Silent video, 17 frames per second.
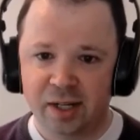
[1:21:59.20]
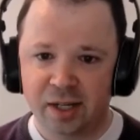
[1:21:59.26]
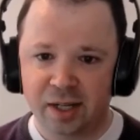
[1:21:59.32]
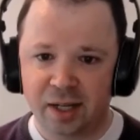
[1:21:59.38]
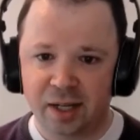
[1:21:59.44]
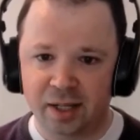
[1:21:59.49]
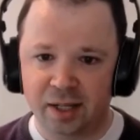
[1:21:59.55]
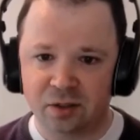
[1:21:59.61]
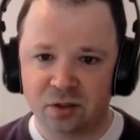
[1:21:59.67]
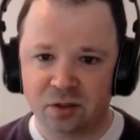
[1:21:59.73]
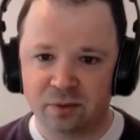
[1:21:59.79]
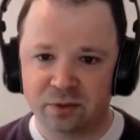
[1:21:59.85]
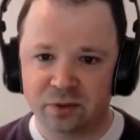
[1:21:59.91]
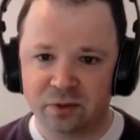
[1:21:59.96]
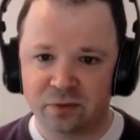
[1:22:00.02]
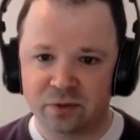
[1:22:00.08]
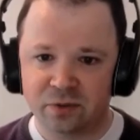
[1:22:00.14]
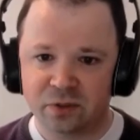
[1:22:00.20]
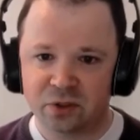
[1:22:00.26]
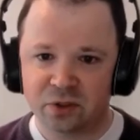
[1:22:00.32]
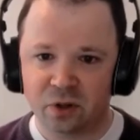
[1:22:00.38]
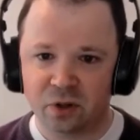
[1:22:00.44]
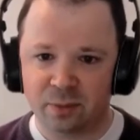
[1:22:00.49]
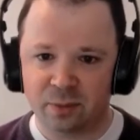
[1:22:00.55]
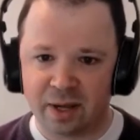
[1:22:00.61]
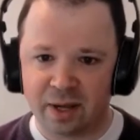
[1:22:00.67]
uh, in terms okay. of
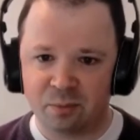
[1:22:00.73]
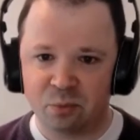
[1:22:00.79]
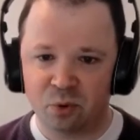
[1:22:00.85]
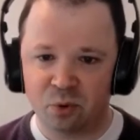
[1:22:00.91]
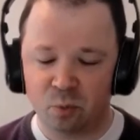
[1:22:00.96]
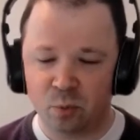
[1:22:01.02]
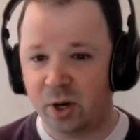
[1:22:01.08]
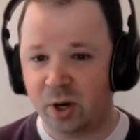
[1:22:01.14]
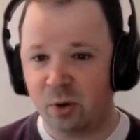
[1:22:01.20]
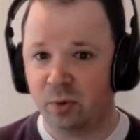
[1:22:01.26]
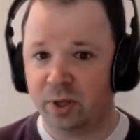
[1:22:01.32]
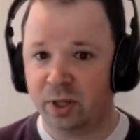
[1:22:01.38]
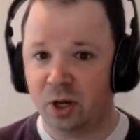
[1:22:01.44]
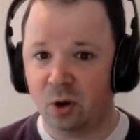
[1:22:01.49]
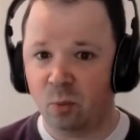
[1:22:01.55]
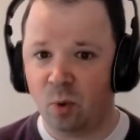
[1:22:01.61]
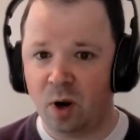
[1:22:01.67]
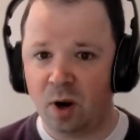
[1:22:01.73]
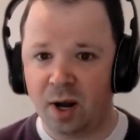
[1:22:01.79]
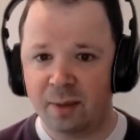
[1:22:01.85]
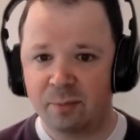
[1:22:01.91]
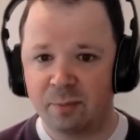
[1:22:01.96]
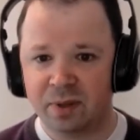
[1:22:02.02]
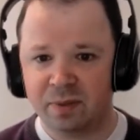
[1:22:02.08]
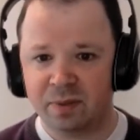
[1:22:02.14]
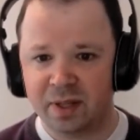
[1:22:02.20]
sodium output. We don't really know why,
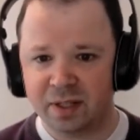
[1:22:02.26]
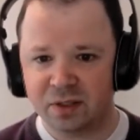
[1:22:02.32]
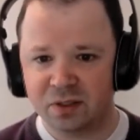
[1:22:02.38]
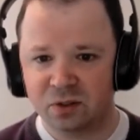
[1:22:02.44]
but that's